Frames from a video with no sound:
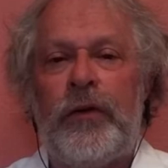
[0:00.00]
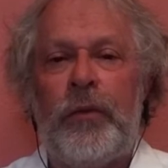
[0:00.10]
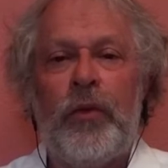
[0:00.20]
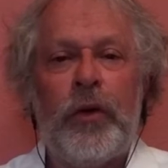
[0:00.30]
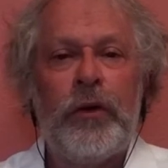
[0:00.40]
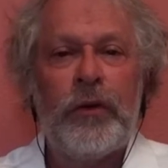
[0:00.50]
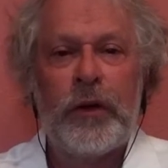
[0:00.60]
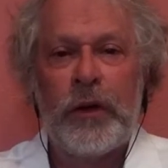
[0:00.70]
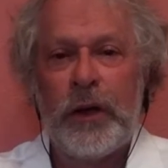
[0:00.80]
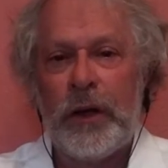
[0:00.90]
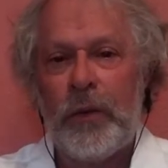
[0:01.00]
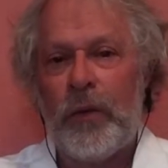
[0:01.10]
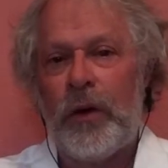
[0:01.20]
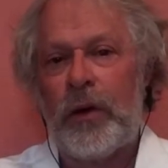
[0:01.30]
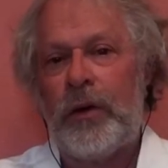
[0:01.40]
So the more you do the cleaning
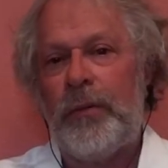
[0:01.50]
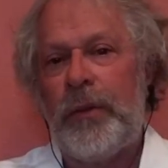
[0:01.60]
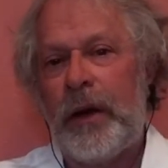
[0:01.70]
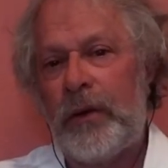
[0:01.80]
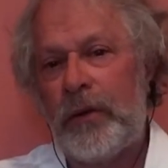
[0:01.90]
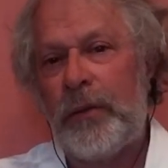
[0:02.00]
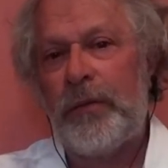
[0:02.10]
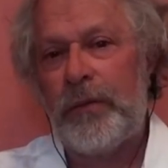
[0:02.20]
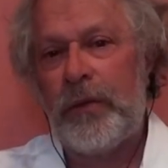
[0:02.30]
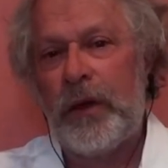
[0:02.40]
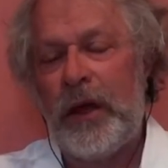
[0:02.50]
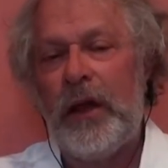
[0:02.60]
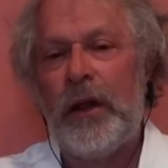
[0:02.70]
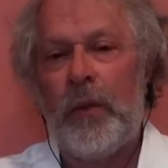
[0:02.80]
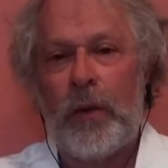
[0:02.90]
work, the better the, the
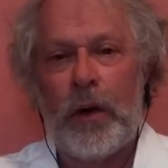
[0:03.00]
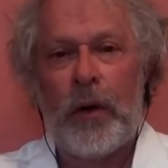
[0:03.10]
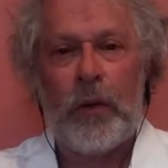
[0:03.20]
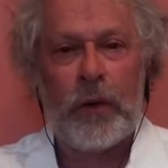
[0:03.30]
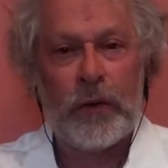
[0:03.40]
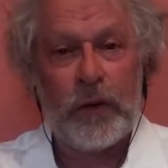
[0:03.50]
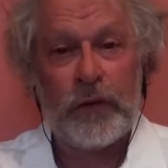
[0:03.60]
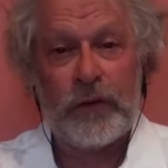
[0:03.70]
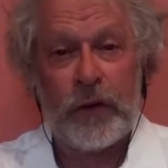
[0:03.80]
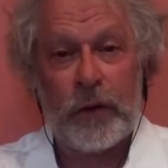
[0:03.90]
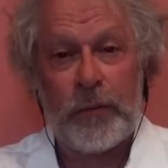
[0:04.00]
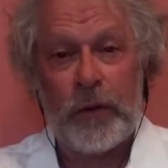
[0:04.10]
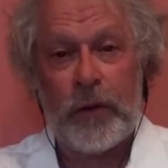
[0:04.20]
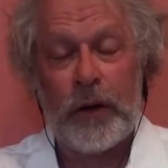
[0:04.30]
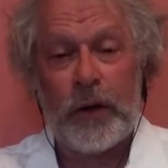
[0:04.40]
healing will go in this
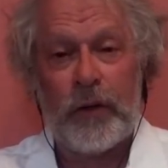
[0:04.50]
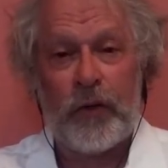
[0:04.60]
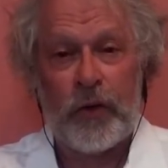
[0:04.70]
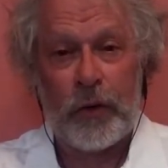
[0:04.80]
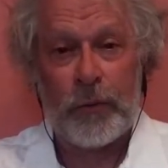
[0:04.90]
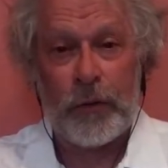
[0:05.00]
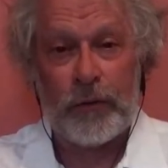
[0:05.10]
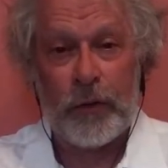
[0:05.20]
therapy or any other therapy.